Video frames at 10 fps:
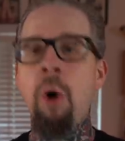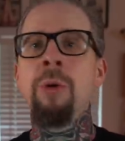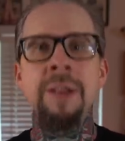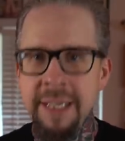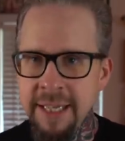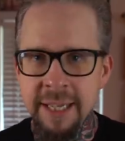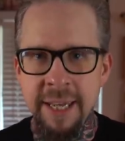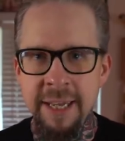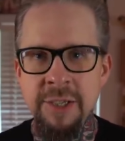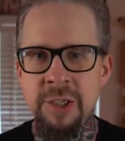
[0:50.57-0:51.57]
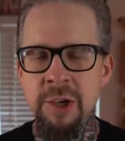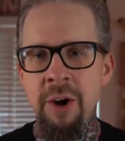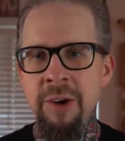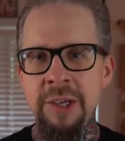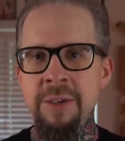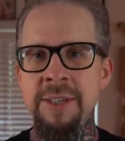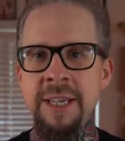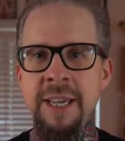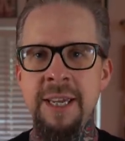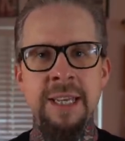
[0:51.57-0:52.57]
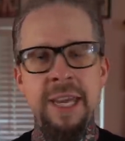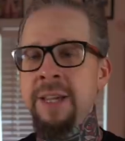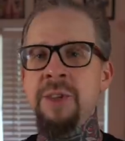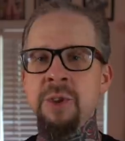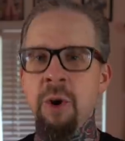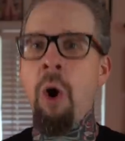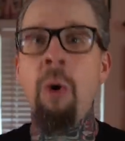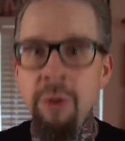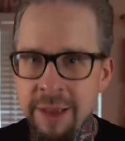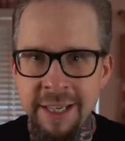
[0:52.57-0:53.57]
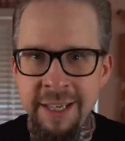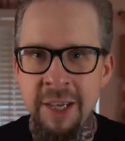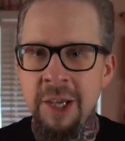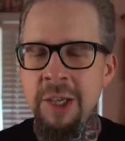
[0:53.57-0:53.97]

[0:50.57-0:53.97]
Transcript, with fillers: Only kids are using it. Kids are only